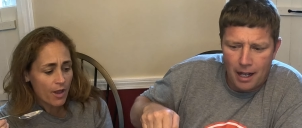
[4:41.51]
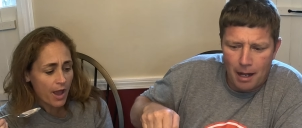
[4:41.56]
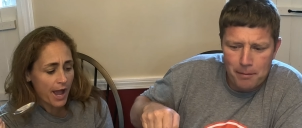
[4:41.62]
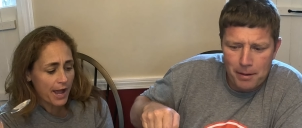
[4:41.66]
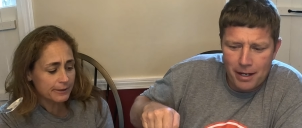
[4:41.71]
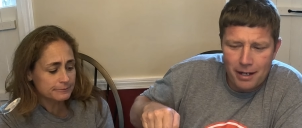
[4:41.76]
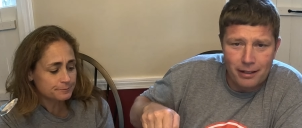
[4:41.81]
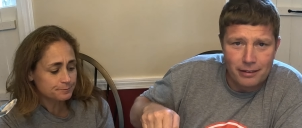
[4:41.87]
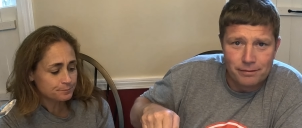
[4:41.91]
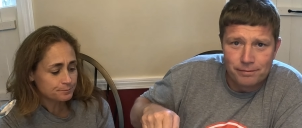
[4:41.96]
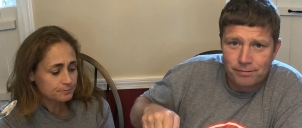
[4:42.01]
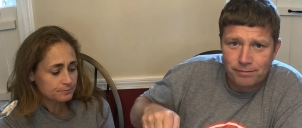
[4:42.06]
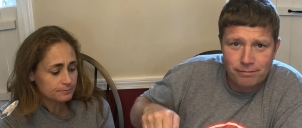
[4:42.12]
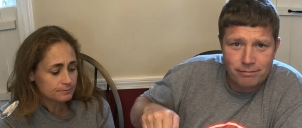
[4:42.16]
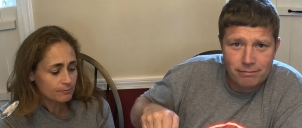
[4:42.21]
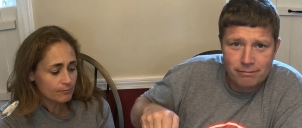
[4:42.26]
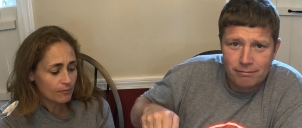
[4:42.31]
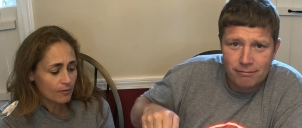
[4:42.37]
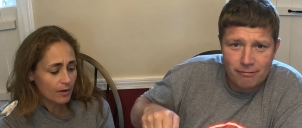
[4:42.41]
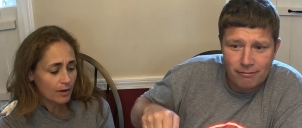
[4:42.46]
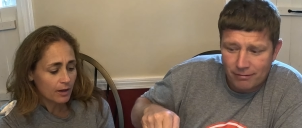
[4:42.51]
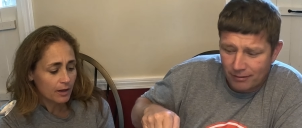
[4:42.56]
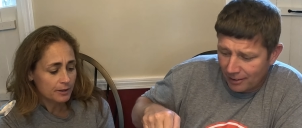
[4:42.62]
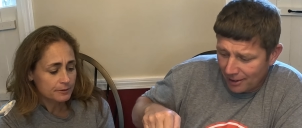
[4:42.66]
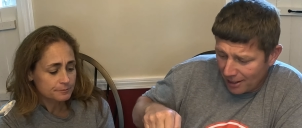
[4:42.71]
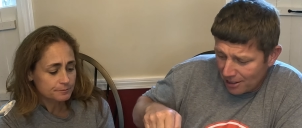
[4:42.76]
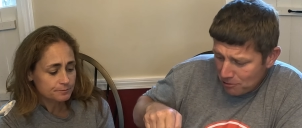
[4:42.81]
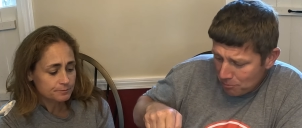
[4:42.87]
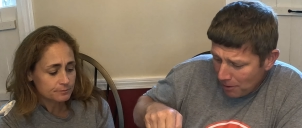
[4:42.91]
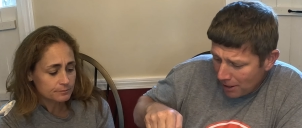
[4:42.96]
Speaker 1: I mean,
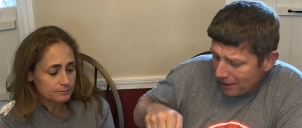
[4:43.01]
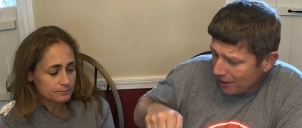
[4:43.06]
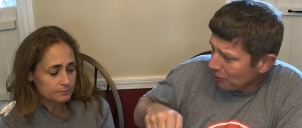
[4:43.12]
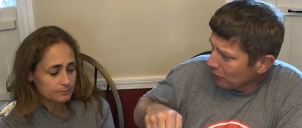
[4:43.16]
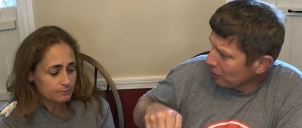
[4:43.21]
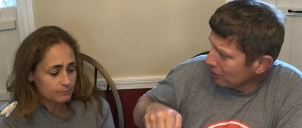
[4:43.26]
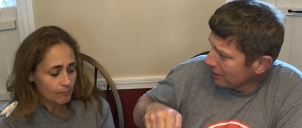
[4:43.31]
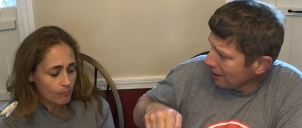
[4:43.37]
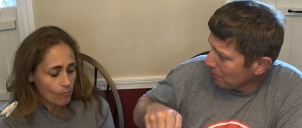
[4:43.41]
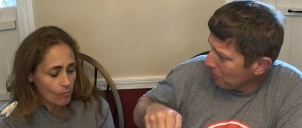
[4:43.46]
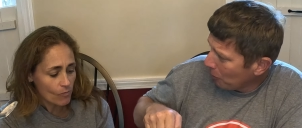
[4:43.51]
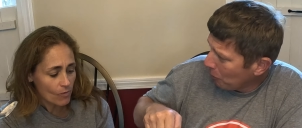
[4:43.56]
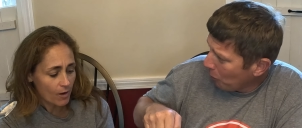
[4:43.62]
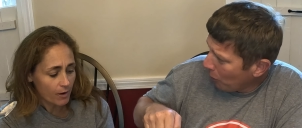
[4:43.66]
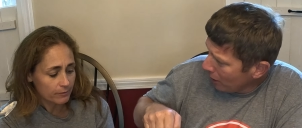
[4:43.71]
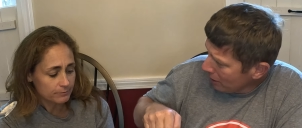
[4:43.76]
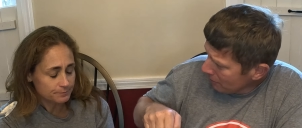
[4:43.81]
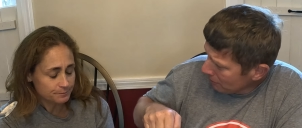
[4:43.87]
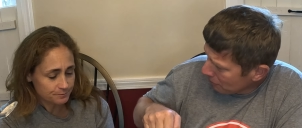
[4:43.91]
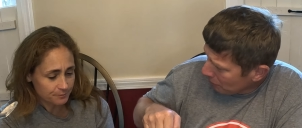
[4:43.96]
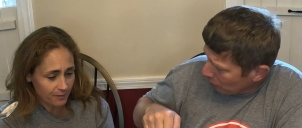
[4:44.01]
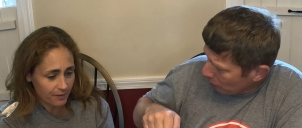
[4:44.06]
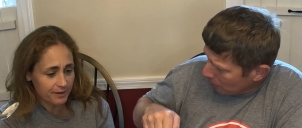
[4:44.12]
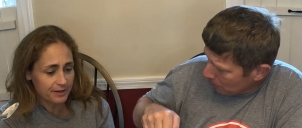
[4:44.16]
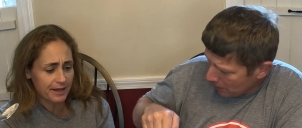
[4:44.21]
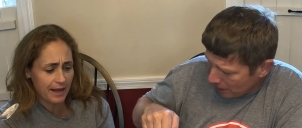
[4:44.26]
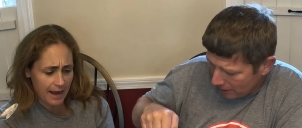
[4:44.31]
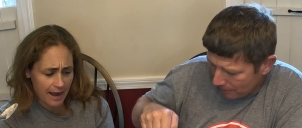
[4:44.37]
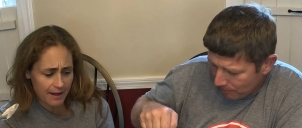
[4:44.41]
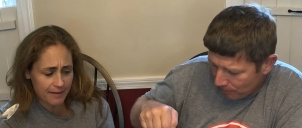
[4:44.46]
this might go to number one for
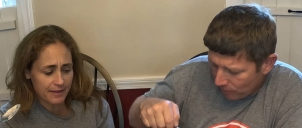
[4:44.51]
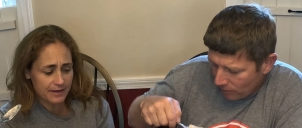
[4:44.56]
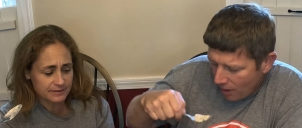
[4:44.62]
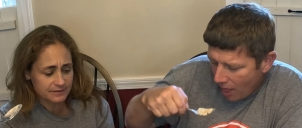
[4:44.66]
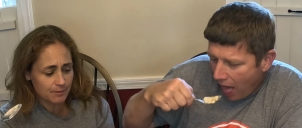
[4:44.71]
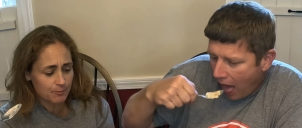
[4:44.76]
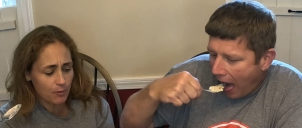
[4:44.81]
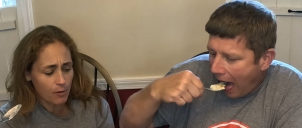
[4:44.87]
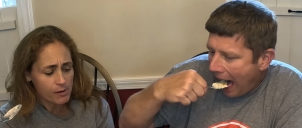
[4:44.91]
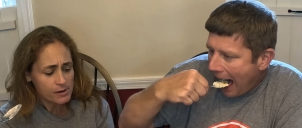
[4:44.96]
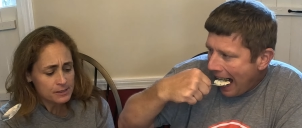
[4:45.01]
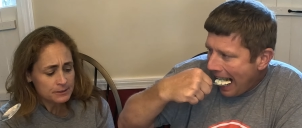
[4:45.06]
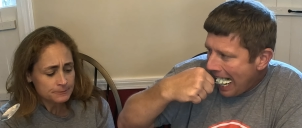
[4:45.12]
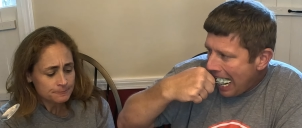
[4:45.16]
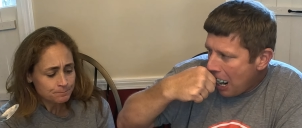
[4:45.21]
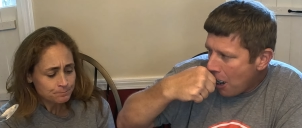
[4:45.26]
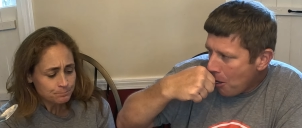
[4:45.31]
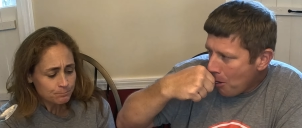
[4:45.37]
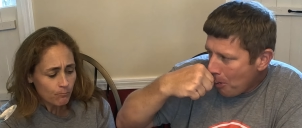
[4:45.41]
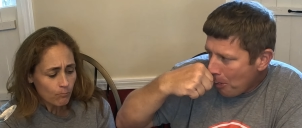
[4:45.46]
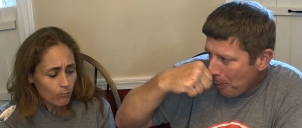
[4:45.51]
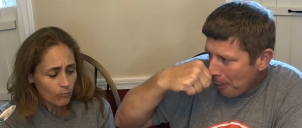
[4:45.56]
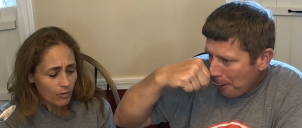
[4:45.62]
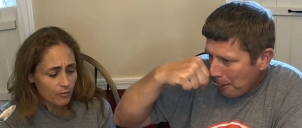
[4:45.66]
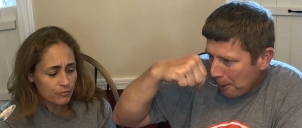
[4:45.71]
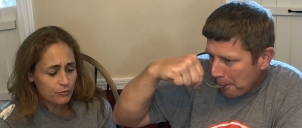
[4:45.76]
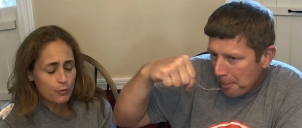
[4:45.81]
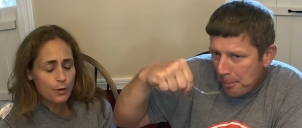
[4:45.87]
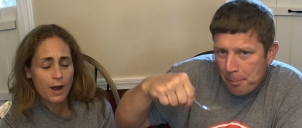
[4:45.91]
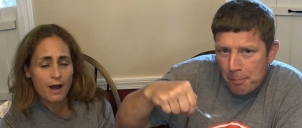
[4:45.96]
Speaker 2: me. Yeah, that's almost.
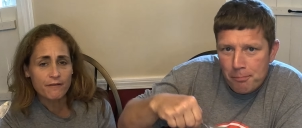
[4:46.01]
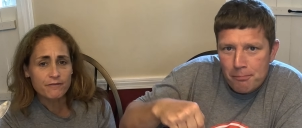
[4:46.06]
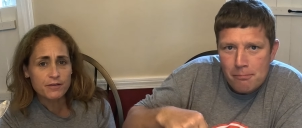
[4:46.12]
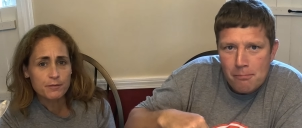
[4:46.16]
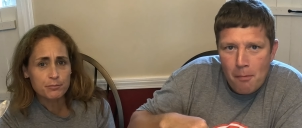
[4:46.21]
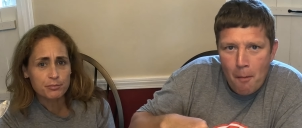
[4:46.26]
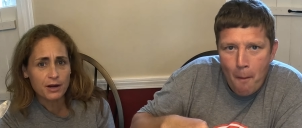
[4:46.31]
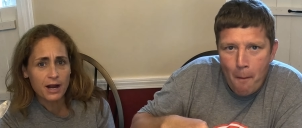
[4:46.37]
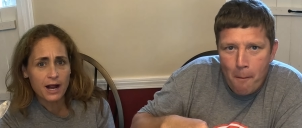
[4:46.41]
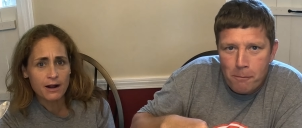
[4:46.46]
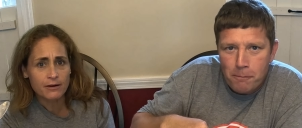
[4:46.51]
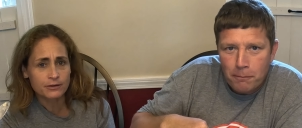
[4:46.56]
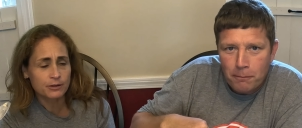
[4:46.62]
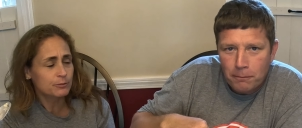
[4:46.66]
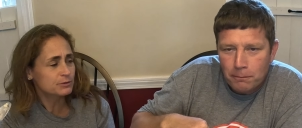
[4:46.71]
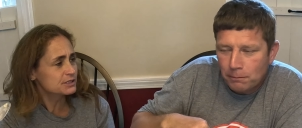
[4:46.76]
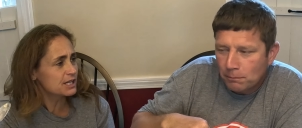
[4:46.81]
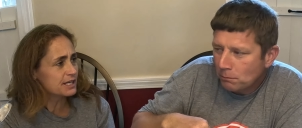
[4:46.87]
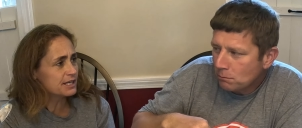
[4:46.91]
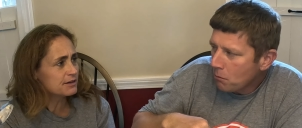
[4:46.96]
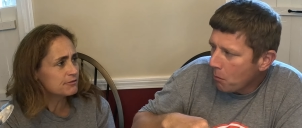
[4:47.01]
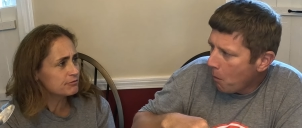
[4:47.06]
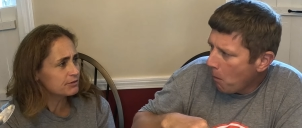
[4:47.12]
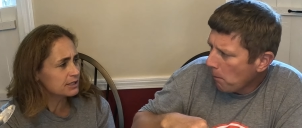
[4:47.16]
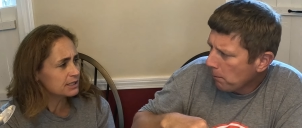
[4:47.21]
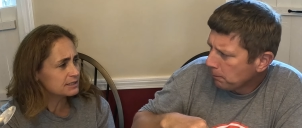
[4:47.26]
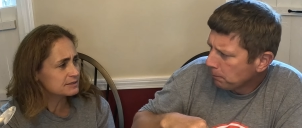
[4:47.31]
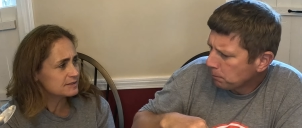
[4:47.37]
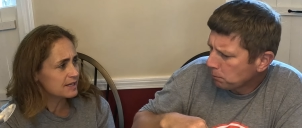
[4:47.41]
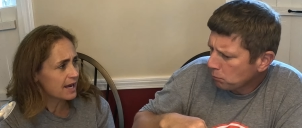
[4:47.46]
Do you have the brownie, which I didn't
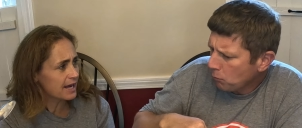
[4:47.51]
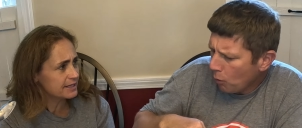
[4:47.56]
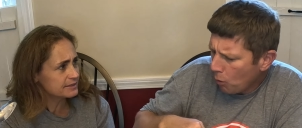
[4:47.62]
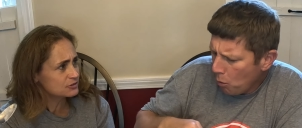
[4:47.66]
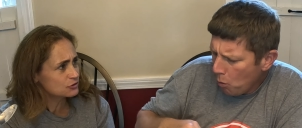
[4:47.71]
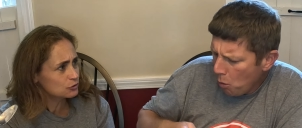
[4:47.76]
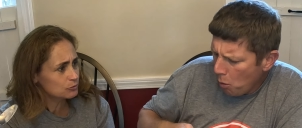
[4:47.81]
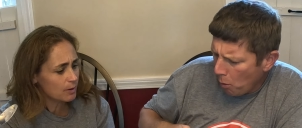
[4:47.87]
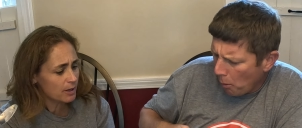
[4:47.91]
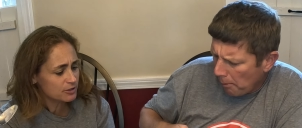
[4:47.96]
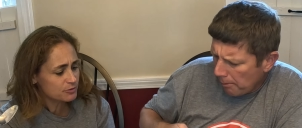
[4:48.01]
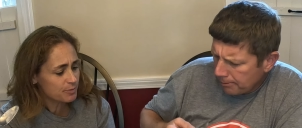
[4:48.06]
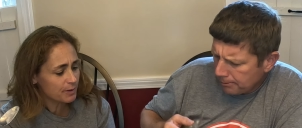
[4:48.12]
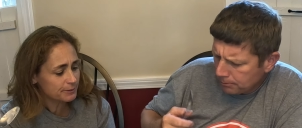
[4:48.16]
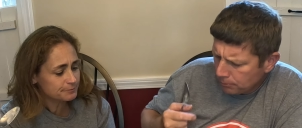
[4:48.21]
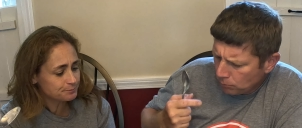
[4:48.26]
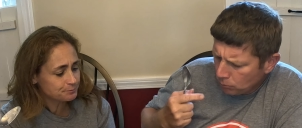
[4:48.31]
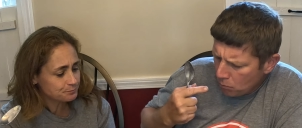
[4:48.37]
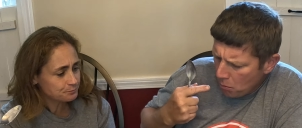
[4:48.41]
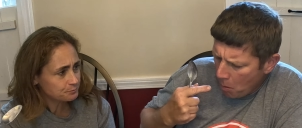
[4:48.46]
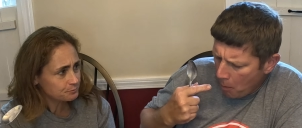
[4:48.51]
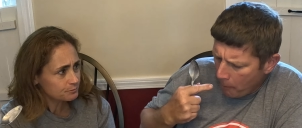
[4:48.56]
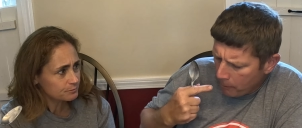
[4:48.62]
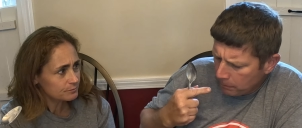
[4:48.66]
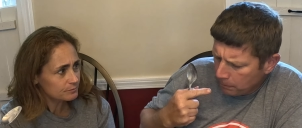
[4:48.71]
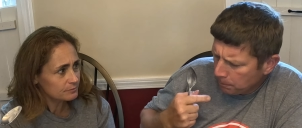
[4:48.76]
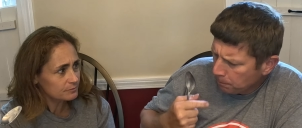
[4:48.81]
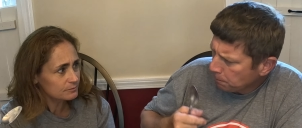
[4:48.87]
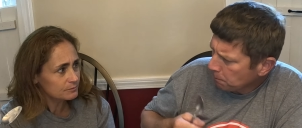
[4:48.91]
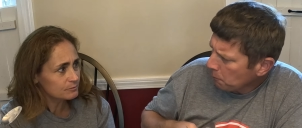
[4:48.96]
really taste Ooh. too much, but
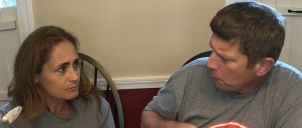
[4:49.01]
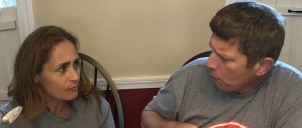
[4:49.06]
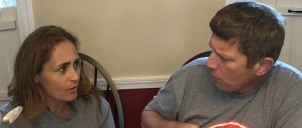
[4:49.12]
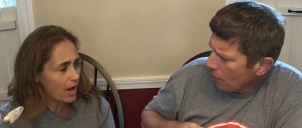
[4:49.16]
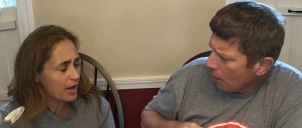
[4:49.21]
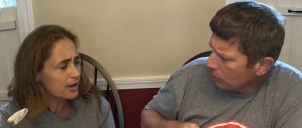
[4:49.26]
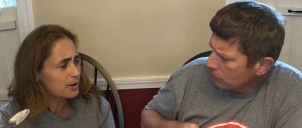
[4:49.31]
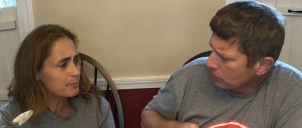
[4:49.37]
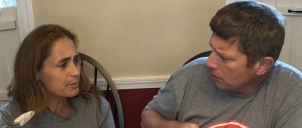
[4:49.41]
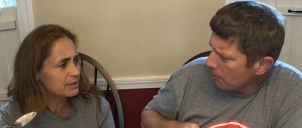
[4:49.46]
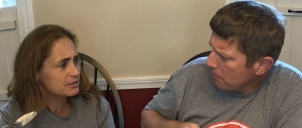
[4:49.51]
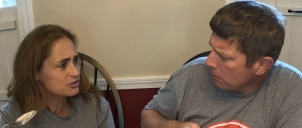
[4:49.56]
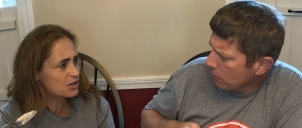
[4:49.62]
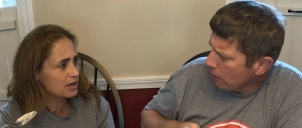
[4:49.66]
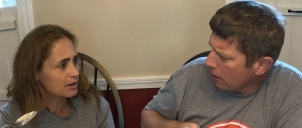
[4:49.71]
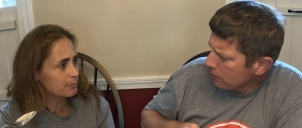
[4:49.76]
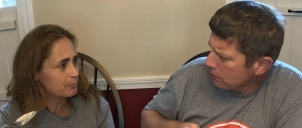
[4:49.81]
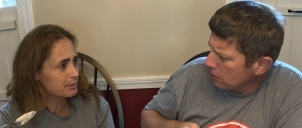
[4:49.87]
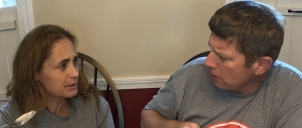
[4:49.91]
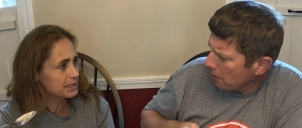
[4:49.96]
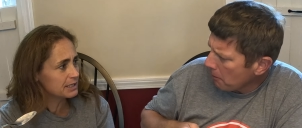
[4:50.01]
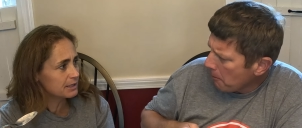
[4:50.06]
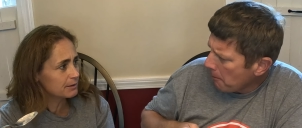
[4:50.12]
I have a big chunk of